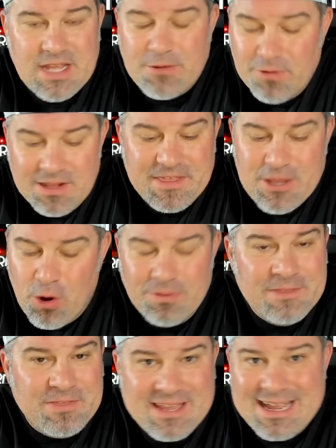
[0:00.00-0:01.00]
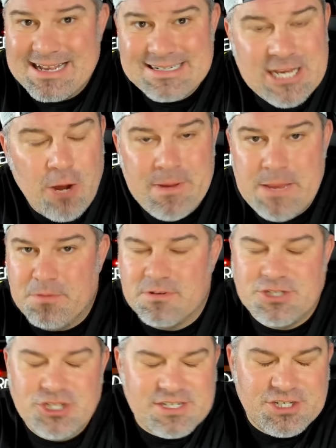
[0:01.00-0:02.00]
And really the only thing I can tell people
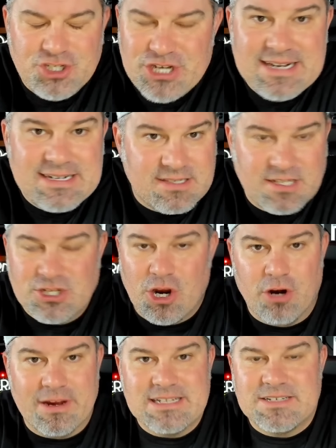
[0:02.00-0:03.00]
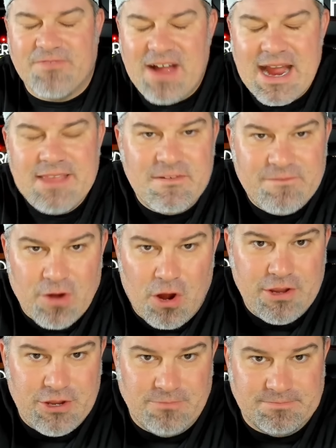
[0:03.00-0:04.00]
is just chase the targets, find the
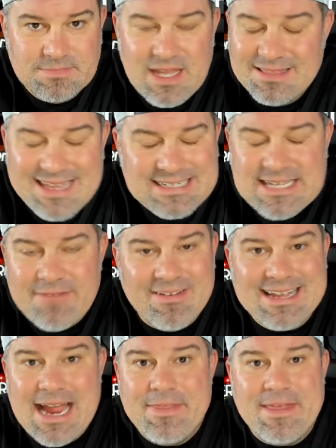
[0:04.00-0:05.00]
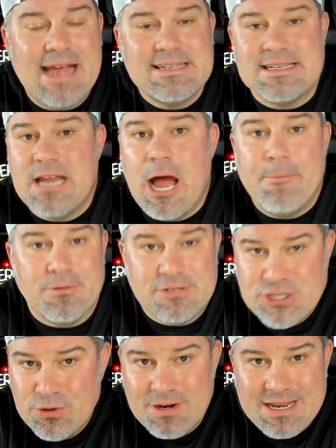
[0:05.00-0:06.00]
volume, at least have a guy that has an
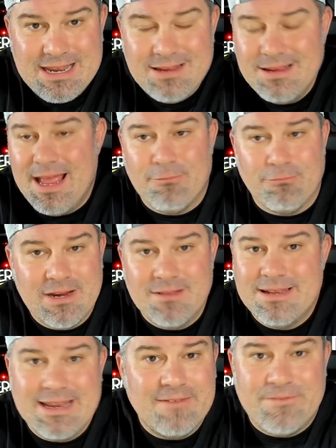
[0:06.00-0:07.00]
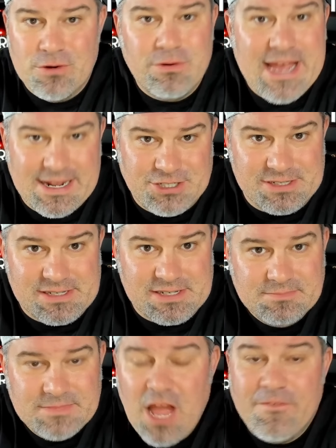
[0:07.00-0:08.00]
opportunity at reeling in a few
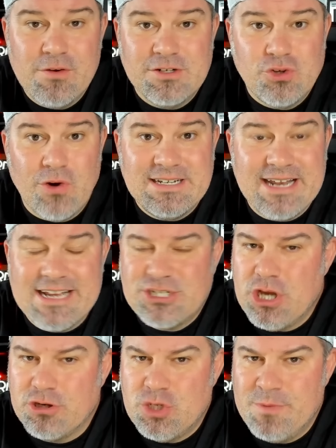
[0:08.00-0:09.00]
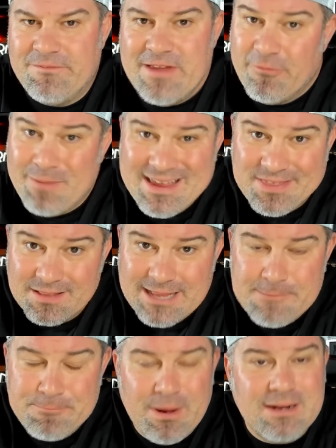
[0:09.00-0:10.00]
catches. Now, if you enjoyed today's show, do me a favor by hitting the
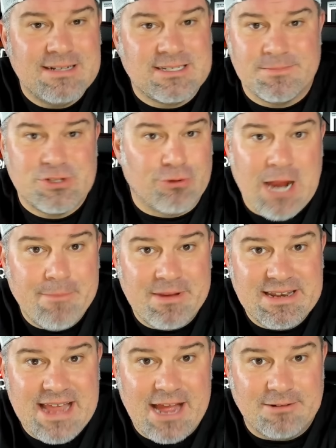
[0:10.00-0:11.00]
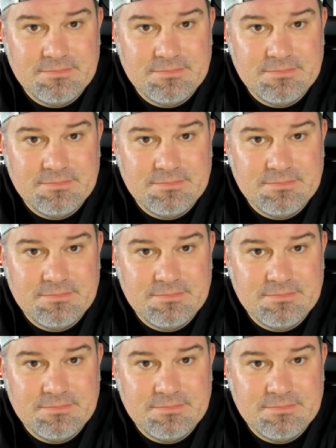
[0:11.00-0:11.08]
like button and subscribing now.